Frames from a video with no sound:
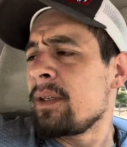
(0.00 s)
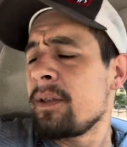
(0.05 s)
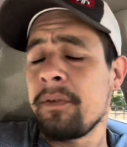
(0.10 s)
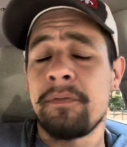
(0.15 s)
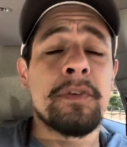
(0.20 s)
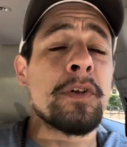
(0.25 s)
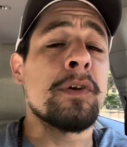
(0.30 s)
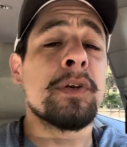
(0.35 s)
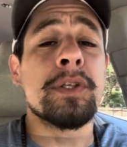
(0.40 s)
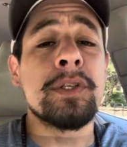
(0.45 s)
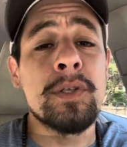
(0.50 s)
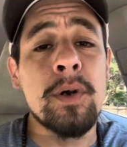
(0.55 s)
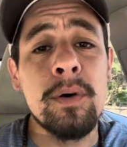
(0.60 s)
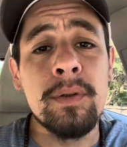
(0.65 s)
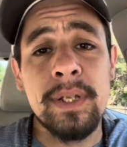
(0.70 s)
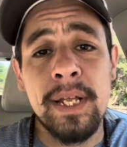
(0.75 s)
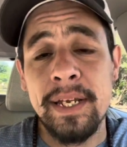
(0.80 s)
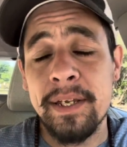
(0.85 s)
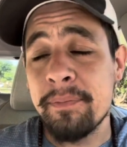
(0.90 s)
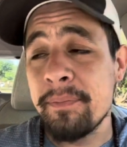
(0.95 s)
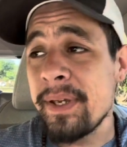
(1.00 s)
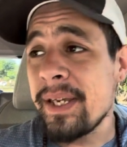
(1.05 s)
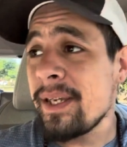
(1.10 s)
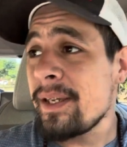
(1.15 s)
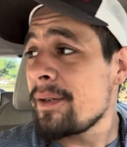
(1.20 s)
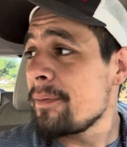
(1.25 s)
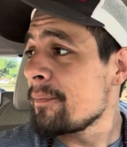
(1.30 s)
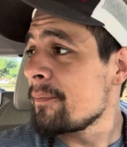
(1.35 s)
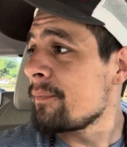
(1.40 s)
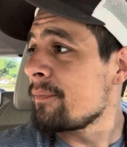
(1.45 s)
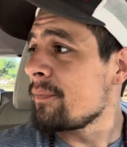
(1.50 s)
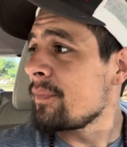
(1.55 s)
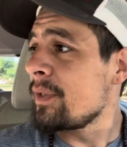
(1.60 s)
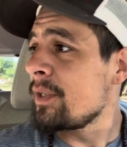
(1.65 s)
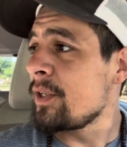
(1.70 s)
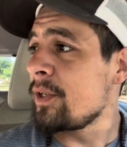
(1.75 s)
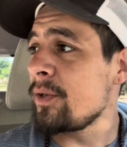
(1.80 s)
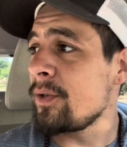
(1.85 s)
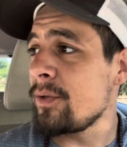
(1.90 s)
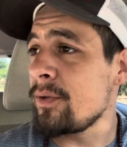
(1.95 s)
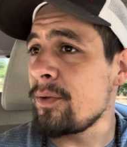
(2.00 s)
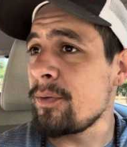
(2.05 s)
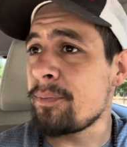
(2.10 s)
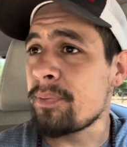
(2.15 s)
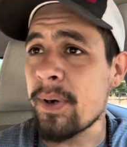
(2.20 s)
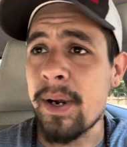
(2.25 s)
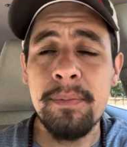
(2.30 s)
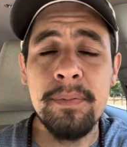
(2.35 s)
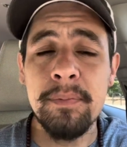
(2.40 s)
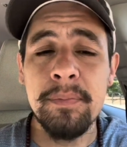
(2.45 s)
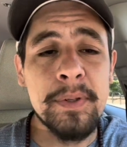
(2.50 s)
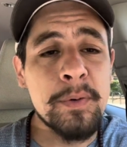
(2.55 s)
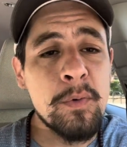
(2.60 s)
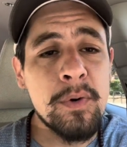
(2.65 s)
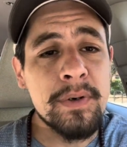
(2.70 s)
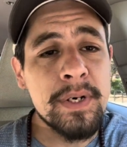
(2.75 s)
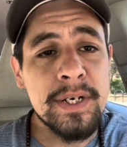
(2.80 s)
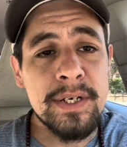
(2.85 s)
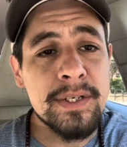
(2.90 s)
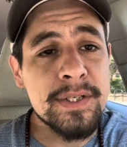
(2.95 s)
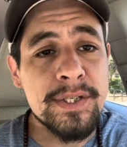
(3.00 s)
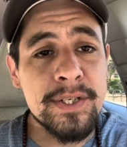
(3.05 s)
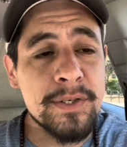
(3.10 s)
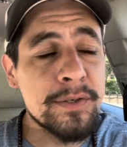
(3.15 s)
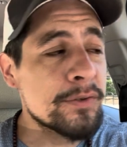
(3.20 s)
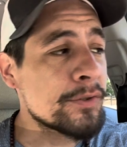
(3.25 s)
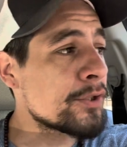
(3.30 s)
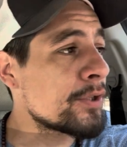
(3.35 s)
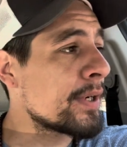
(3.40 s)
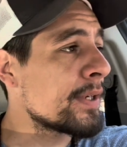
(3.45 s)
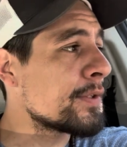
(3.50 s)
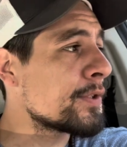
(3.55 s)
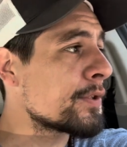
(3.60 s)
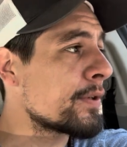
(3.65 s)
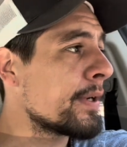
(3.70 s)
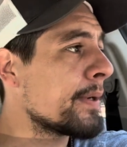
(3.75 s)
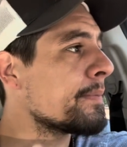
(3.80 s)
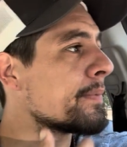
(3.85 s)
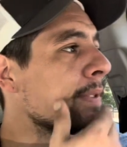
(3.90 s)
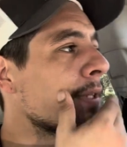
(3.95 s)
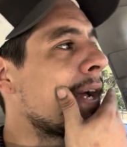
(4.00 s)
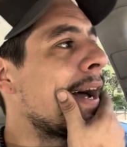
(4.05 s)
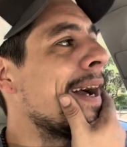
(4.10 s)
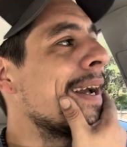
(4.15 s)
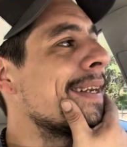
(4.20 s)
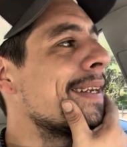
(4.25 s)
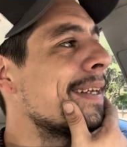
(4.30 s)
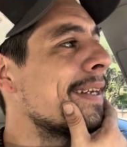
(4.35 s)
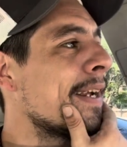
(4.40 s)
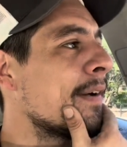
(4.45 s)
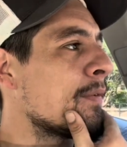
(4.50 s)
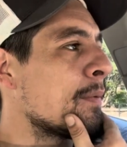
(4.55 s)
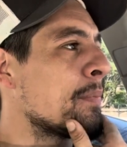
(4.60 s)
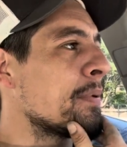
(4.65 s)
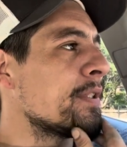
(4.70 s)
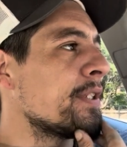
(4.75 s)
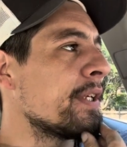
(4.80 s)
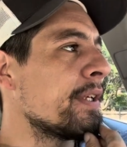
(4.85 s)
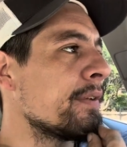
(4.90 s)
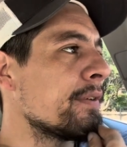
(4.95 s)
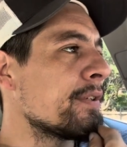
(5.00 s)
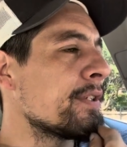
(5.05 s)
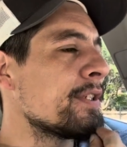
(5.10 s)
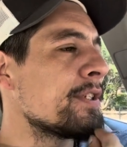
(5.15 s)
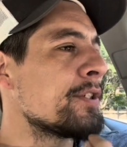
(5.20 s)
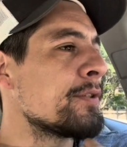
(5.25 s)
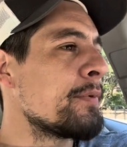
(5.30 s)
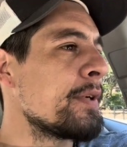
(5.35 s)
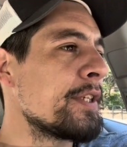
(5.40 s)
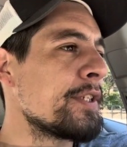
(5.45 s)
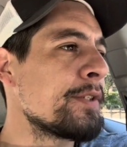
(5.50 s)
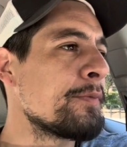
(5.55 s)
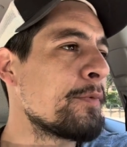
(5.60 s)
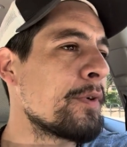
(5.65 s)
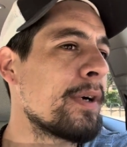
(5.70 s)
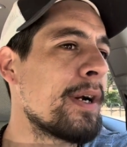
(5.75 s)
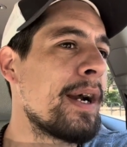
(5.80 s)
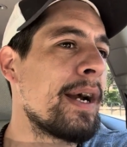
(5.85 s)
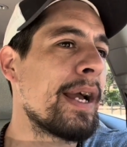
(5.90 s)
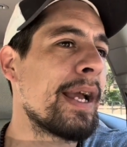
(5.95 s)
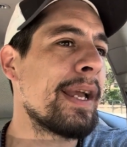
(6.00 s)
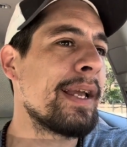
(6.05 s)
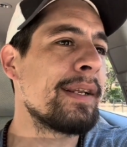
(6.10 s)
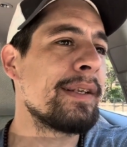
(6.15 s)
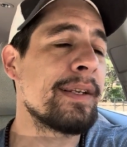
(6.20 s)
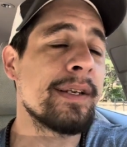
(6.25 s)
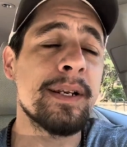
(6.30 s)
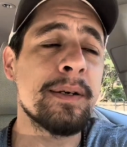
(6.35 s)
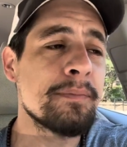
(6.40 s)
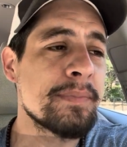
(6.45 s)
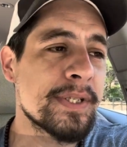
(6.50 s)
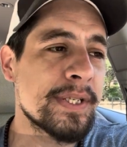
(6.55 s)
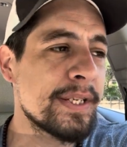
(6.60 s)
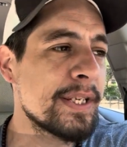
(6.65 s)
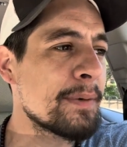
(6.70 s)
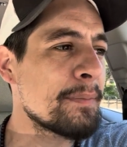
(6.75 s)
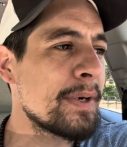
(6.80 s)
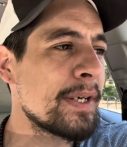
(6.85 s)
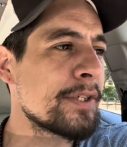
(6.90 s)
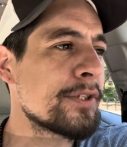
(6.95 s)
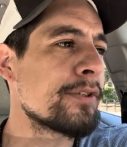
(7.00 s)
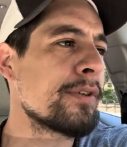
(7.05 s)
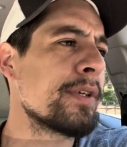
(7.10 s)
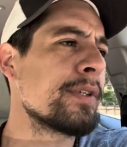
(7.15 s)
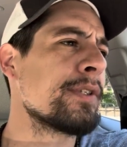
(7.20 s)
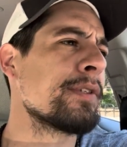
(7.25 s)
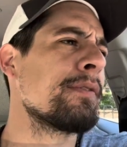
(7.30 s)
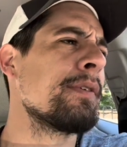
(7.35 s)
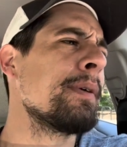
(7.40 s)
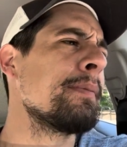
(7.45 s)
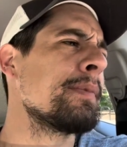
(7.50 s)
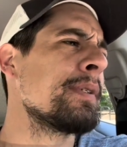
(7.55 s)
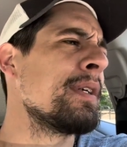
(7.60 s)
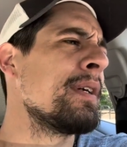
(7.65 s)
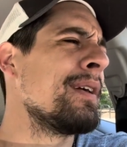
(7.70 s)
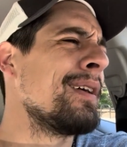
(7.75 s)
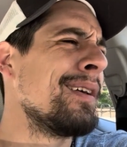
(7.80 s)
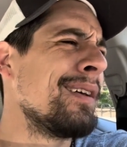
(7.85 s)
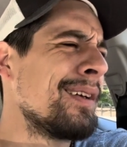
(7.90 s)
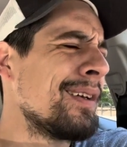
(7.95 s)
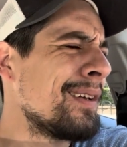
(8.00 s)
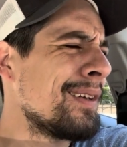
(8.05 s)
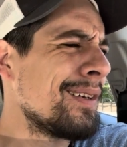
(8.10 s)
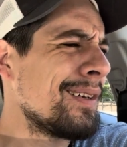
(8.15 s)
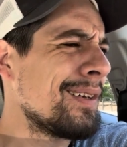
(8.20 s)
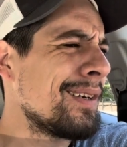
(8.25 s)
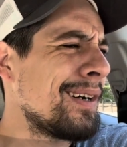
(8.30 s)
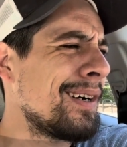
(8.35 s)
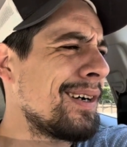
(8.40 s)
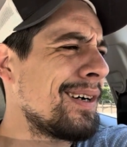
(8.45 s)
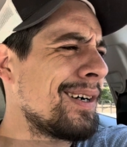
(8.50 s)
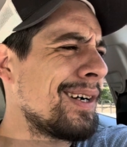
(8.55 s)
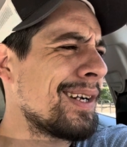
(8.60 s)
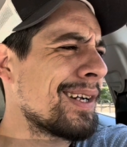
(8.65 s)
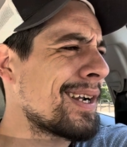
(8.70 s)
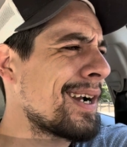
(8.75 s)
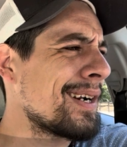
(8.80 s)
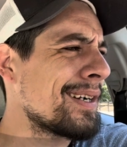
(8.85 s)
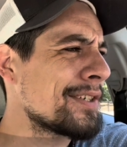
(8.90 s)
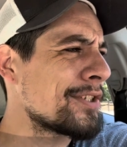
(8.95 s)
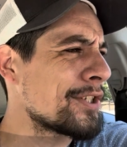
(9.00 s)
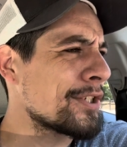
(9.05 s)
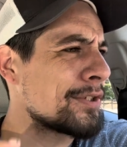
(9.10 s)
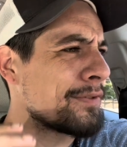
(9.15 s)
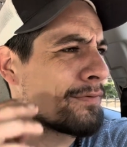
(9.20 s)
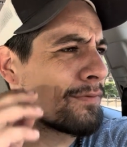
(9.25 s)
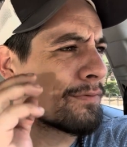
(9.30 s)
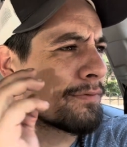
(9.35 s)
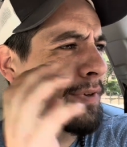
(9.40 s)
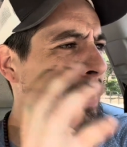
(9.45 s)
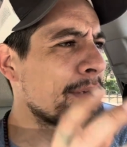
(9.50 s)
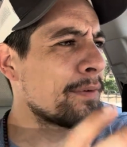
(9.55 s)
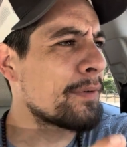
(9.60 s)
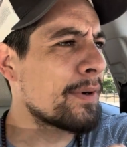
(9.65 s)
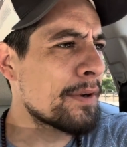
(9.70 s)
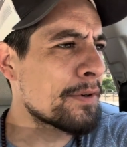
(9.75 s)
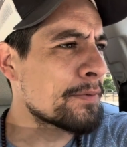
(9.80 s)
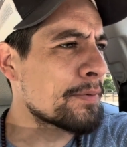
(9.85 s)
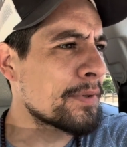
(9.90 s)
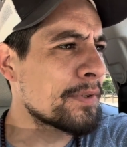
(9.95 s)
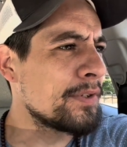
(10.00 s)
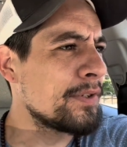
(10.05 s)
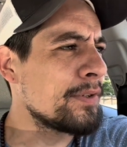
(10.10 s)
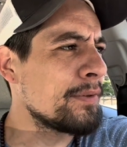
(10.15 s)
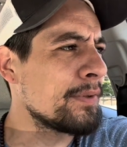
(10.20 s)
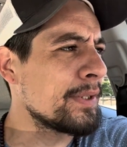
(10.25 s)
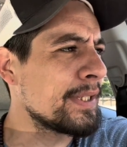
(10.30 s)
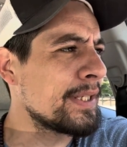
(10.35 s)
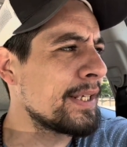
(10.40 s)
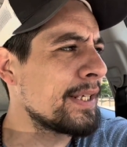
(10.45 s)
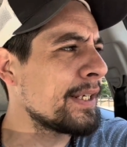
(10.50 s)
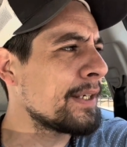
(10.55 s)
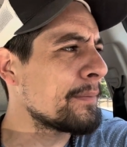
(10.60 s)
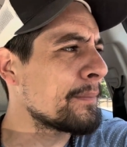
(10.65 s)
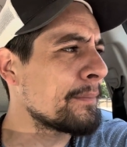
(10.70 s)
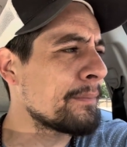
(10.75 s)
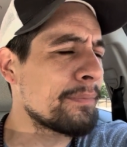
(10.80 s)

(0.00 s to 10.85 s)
If you're an adult like me, you probably won't need to send your transcript. I did have a particular situation where I ended up sending my transcript. Uh, I kind of just read what I was supposed to do and did it.